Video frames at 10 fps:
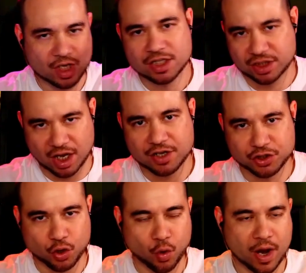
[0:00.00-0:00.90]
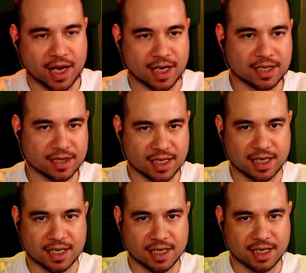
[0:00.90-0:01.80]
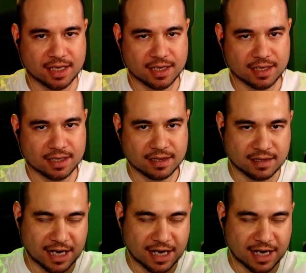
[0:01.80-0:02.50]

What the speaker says: start doing the